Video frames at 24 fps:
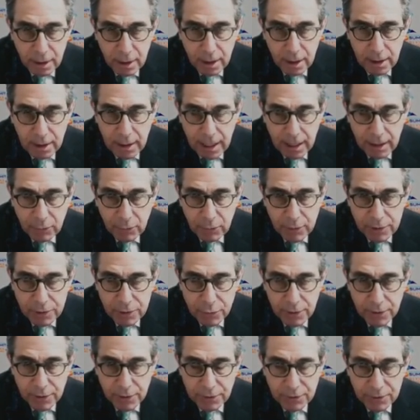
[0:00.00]
And how do we
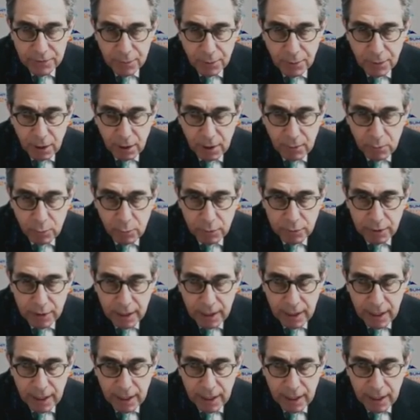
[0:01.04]
treat this problem when they